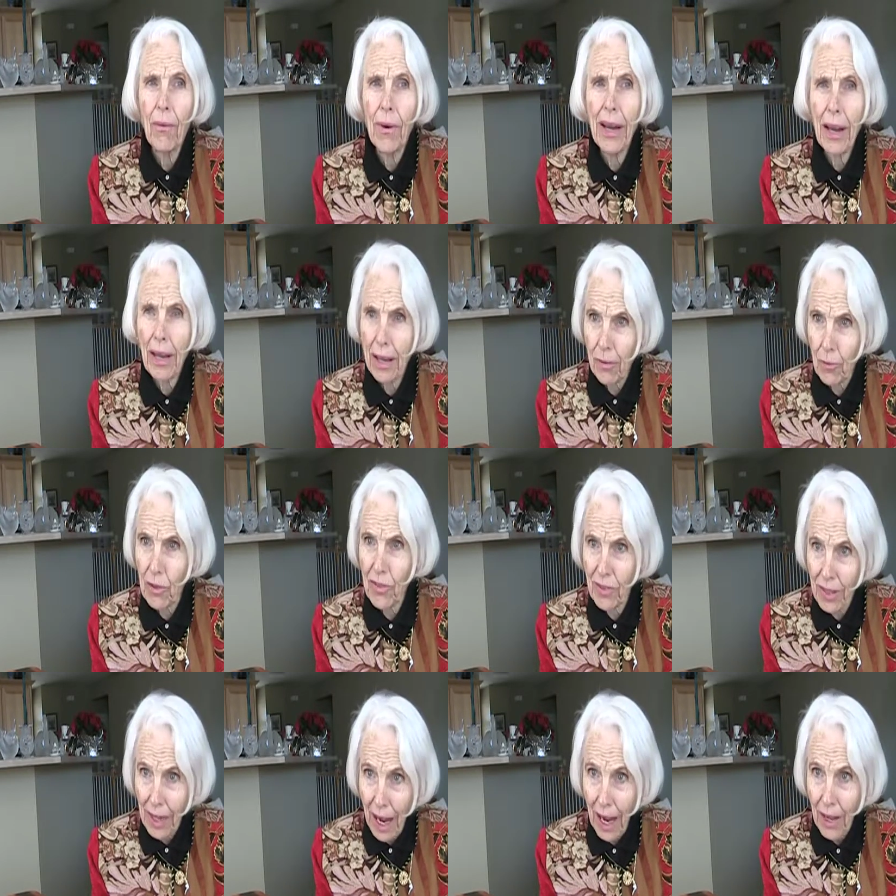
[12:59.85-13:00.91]
I was
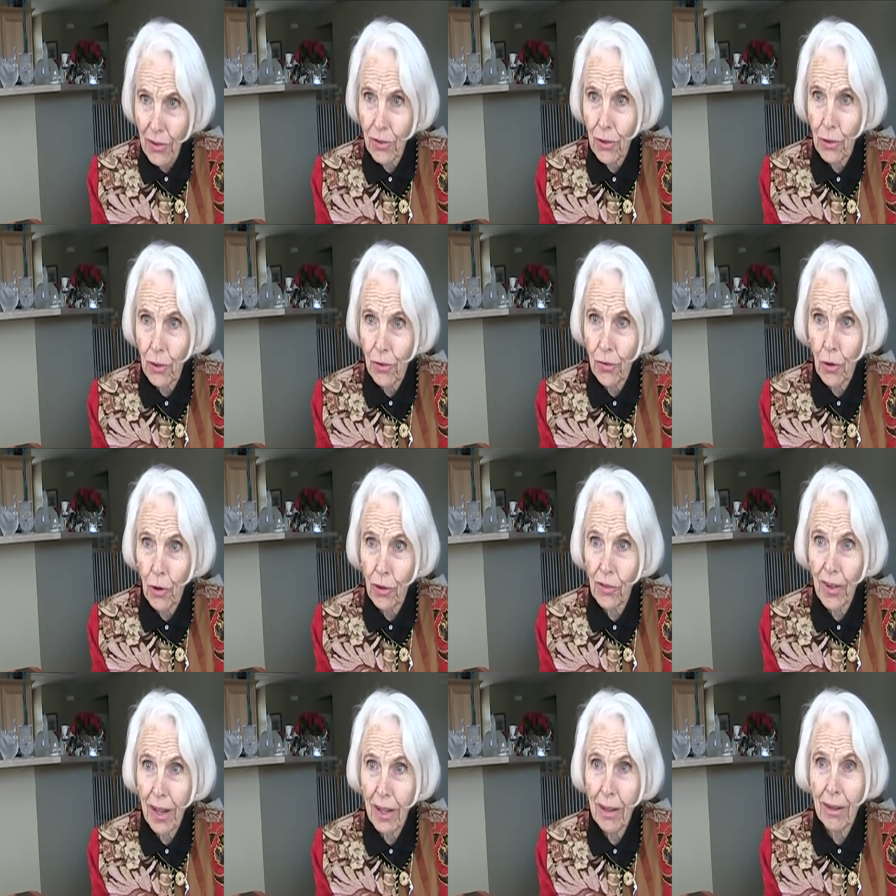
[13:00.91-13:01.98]
in high school, of course,
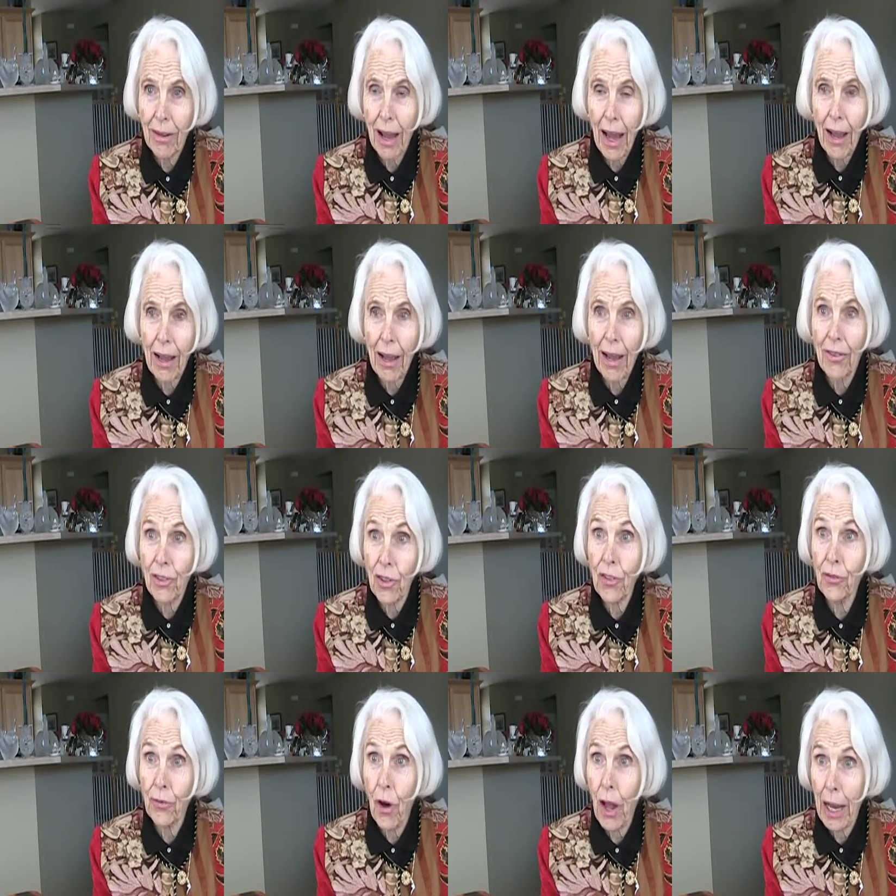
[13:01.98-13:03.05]
I could just
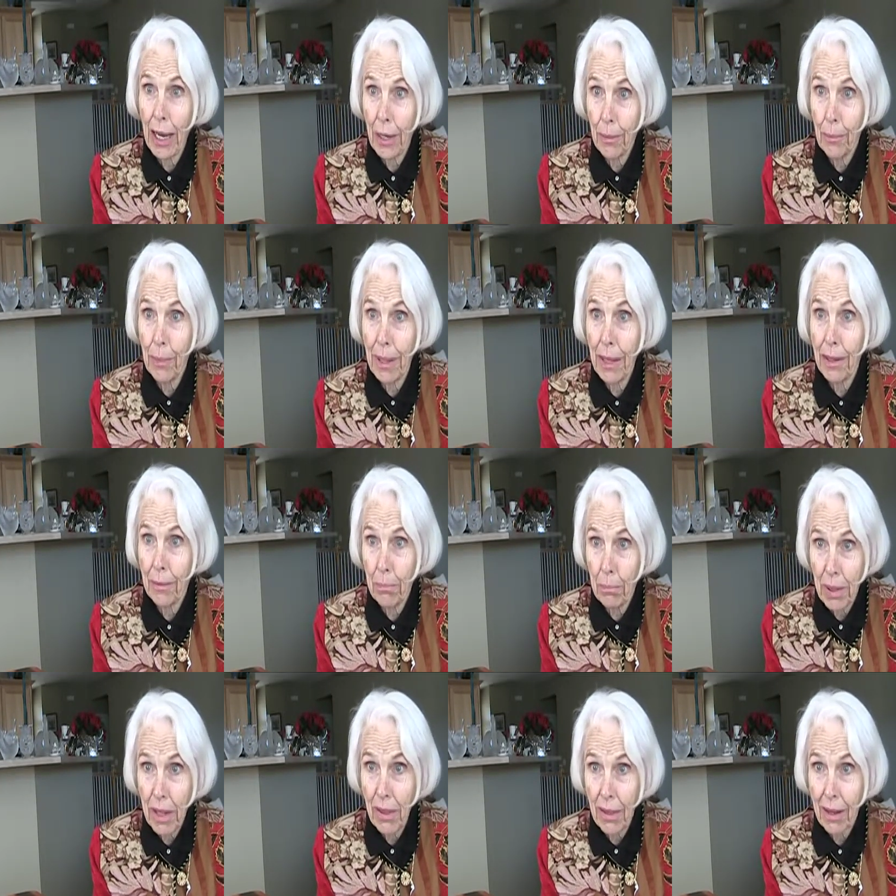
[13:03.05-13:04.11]
fall out of bed and
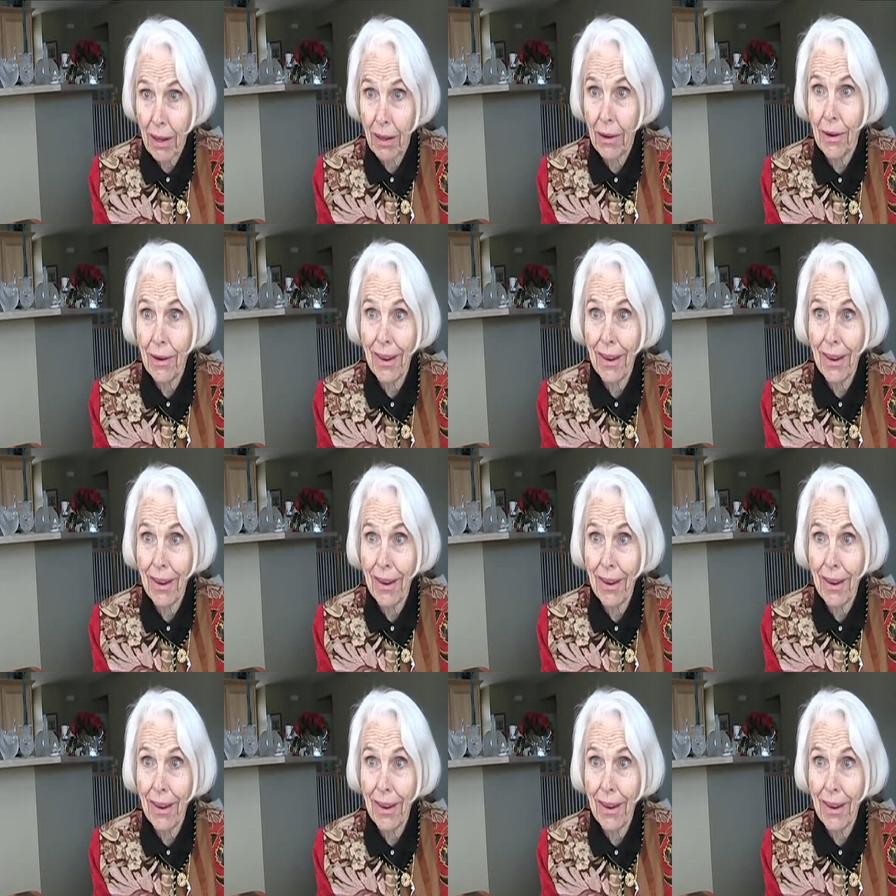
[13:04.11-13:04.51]
be there,